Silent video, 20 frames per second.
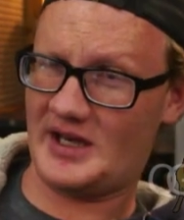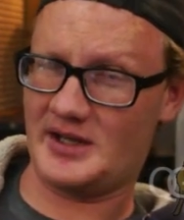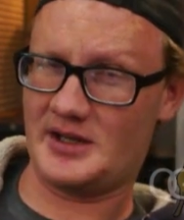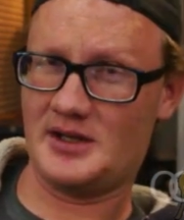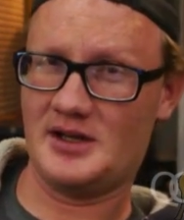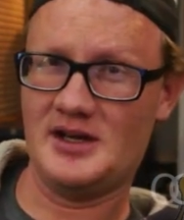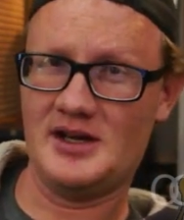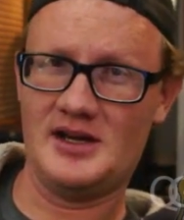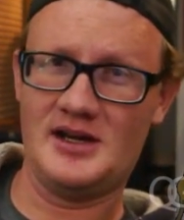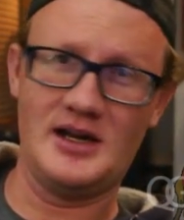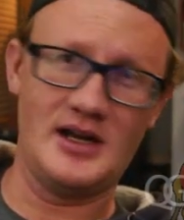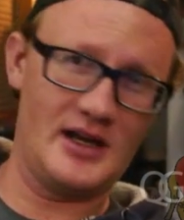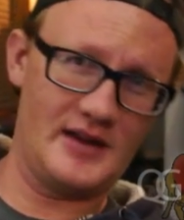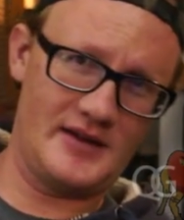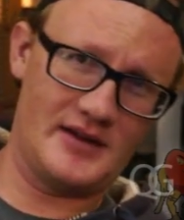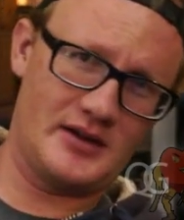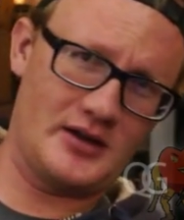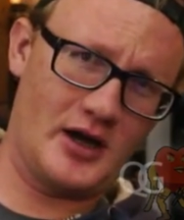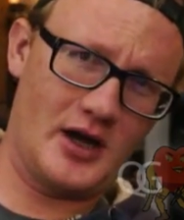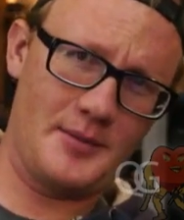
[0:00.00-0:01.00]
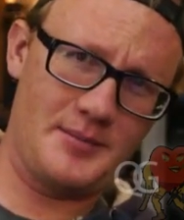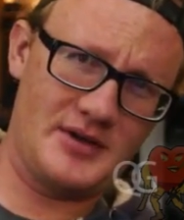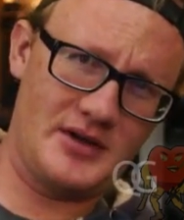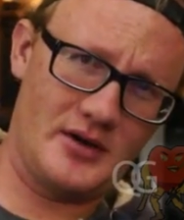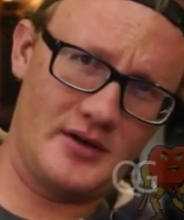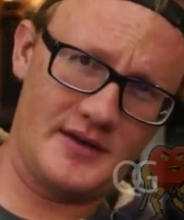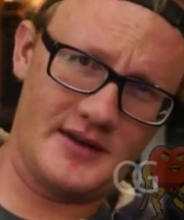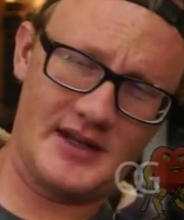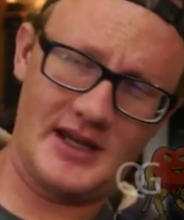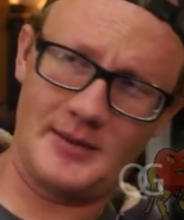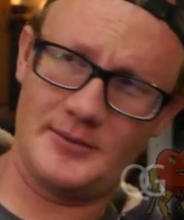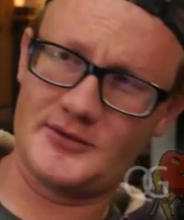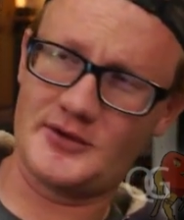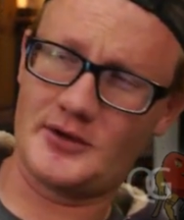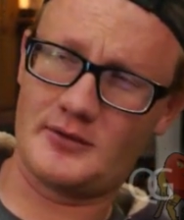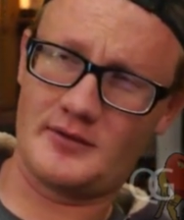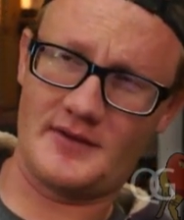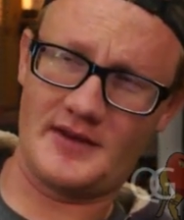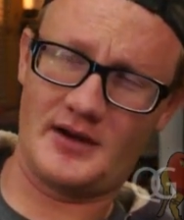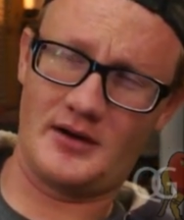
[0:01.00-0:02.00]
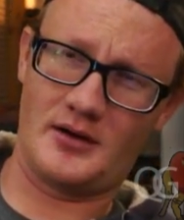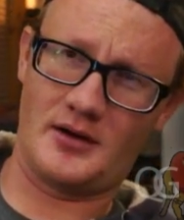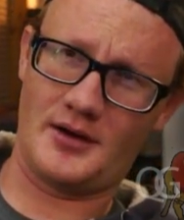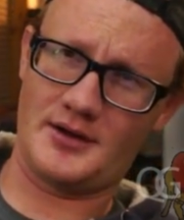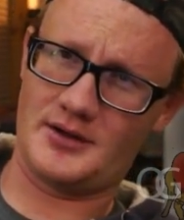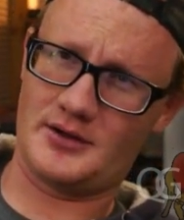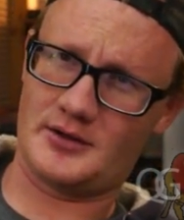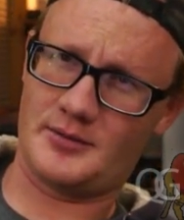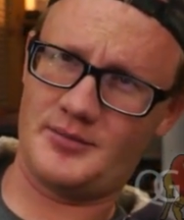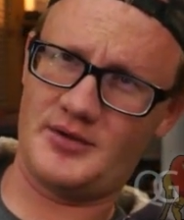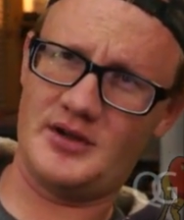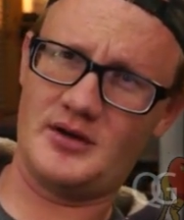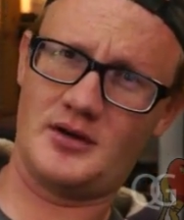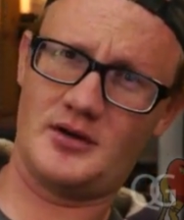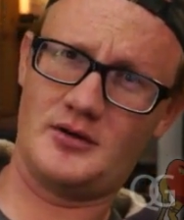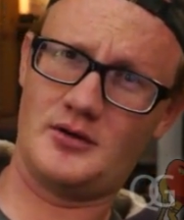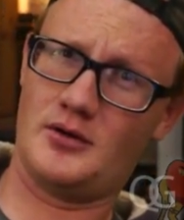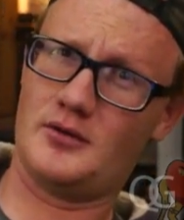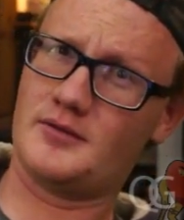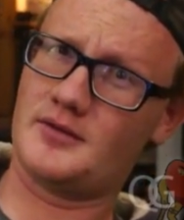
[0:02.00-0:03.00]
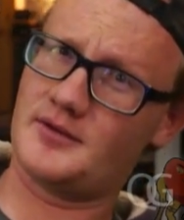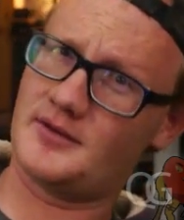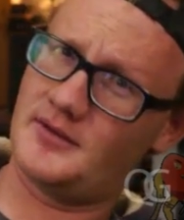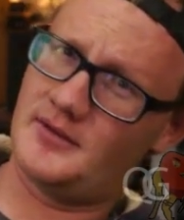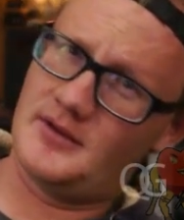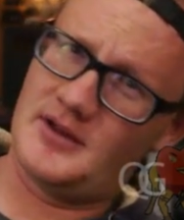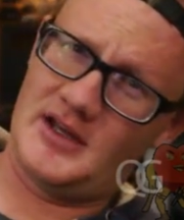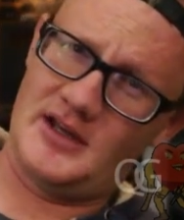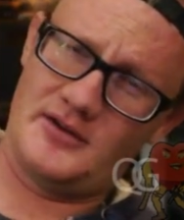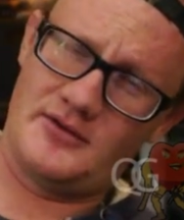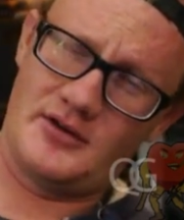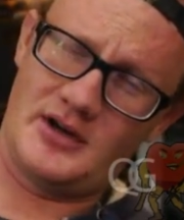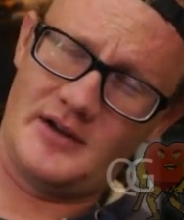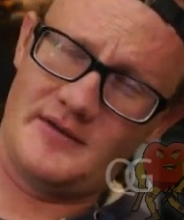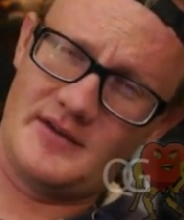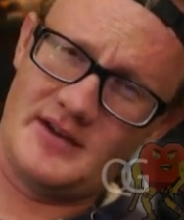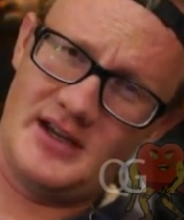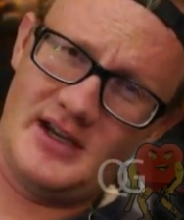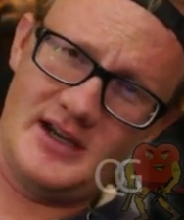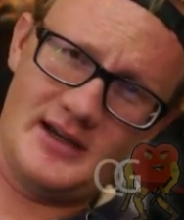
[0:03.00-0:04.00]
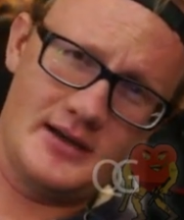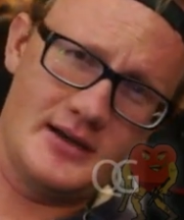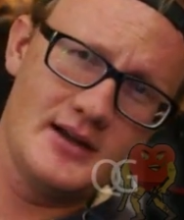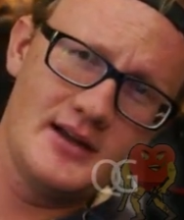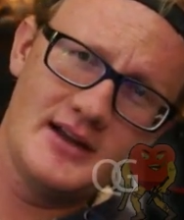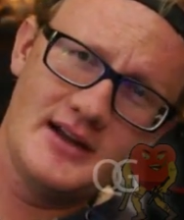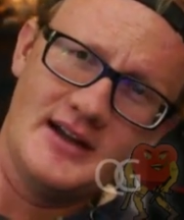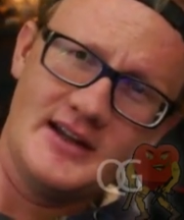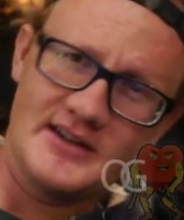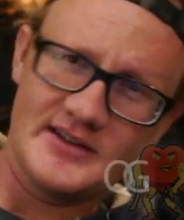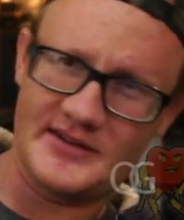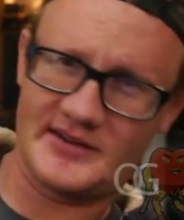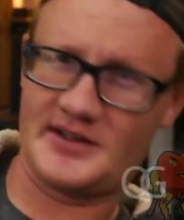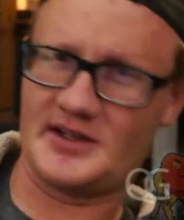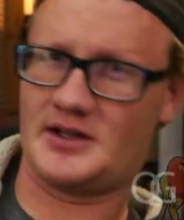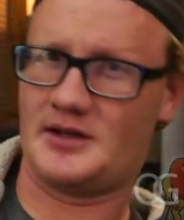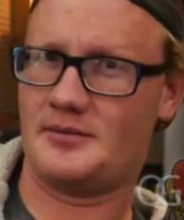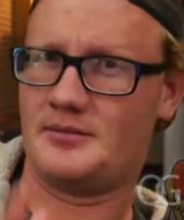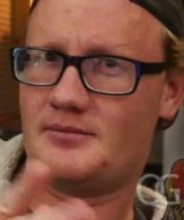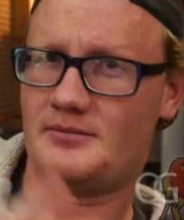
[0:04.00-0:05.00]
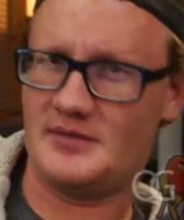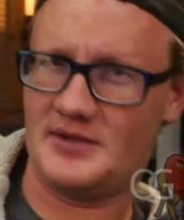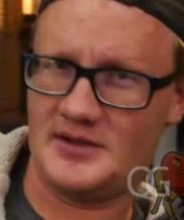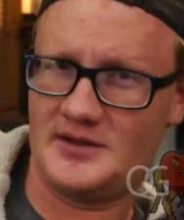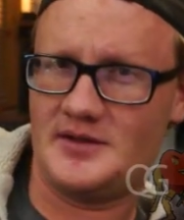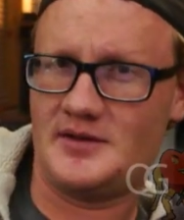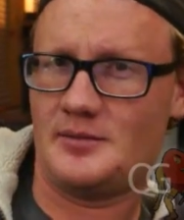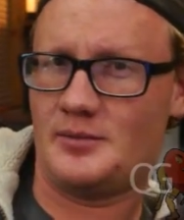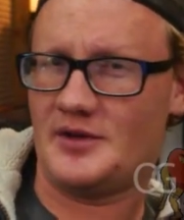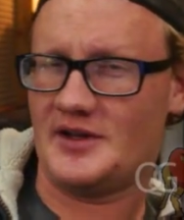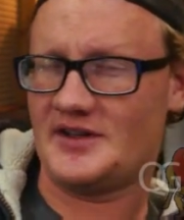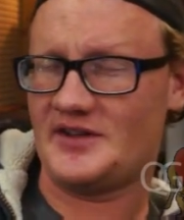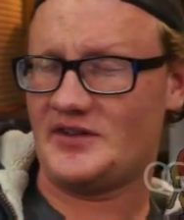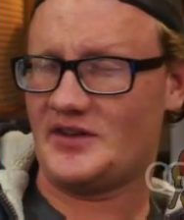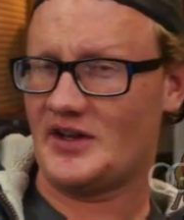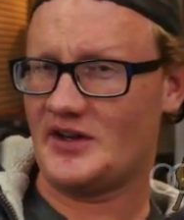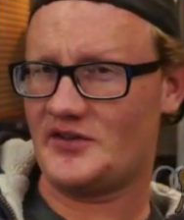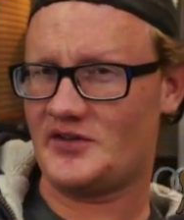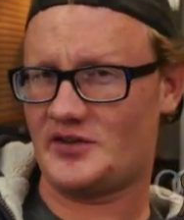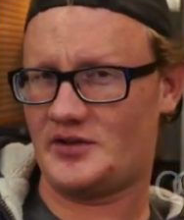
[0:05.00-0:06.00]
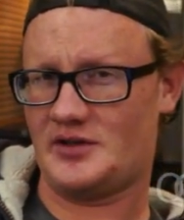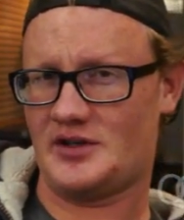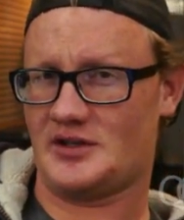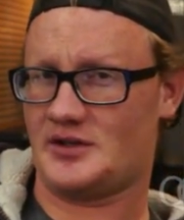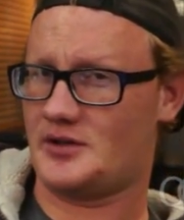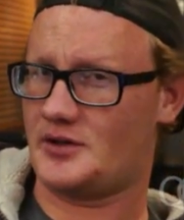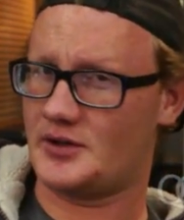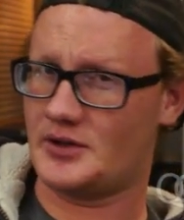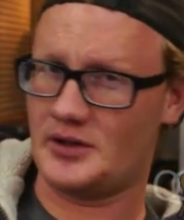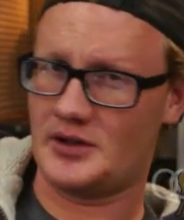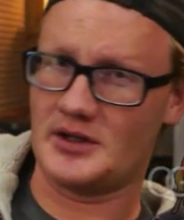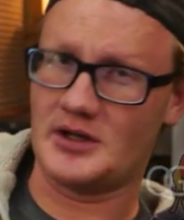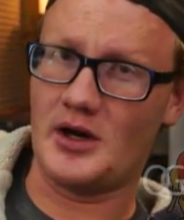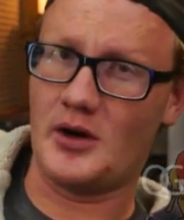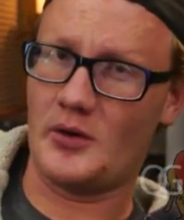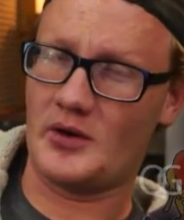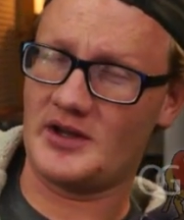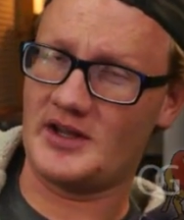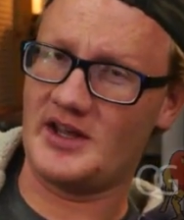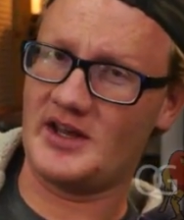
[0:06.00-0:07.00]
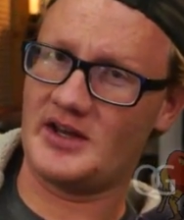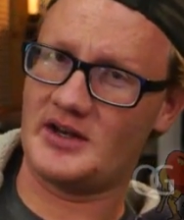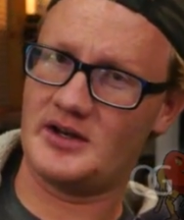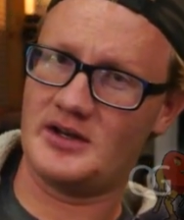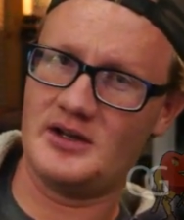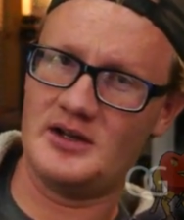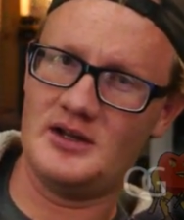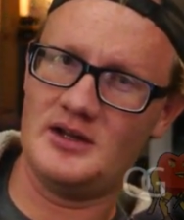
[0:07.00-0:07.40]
it, and then copy all the games over that are on your computer over to that drive again, stick it into the PlayStation, and you're good to go again.